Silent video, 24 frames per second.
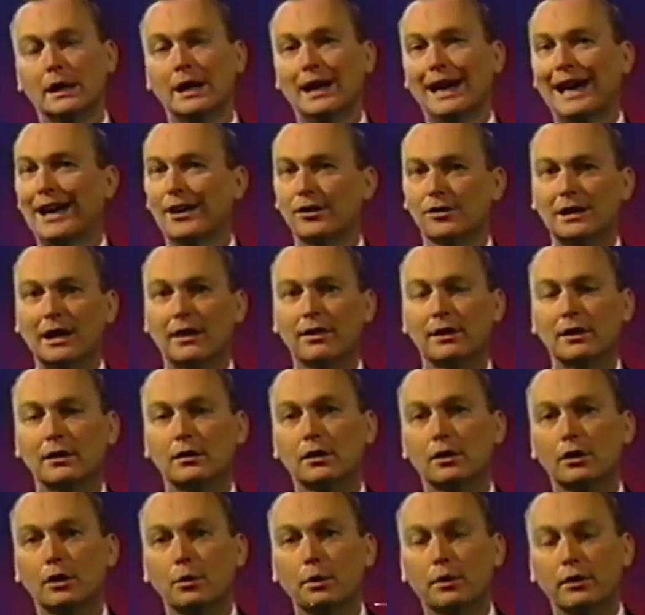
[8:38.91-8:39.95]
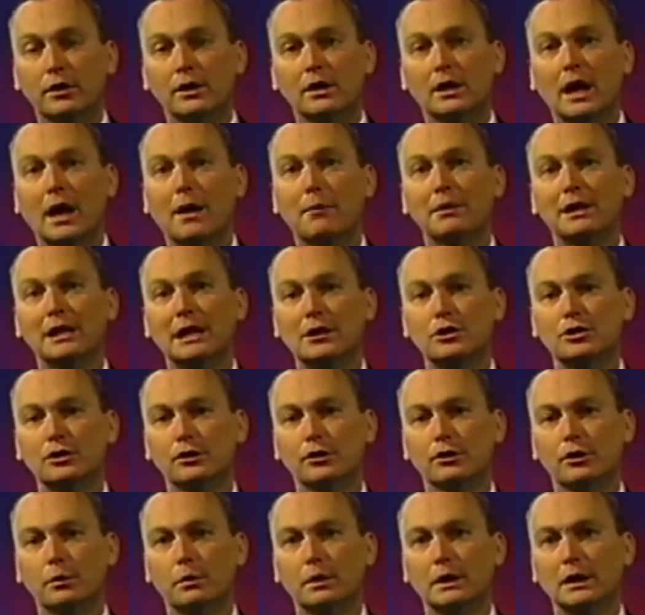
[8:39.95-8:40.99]
has nothing to do with
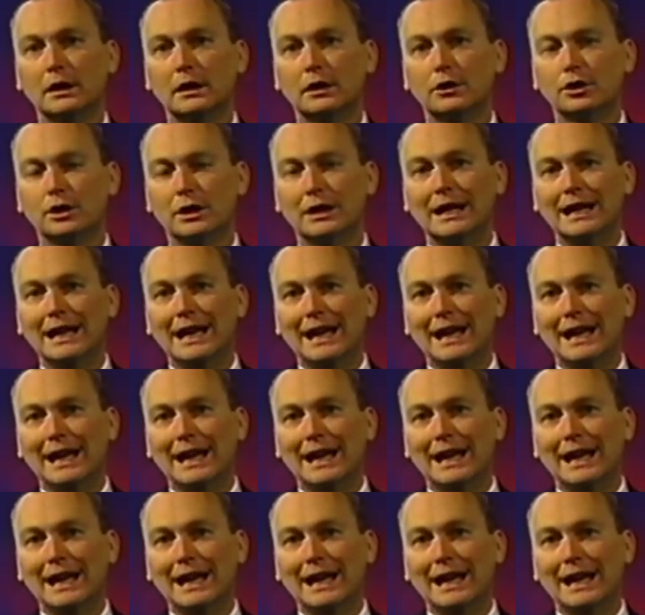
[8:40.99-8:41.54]
denominations or religion.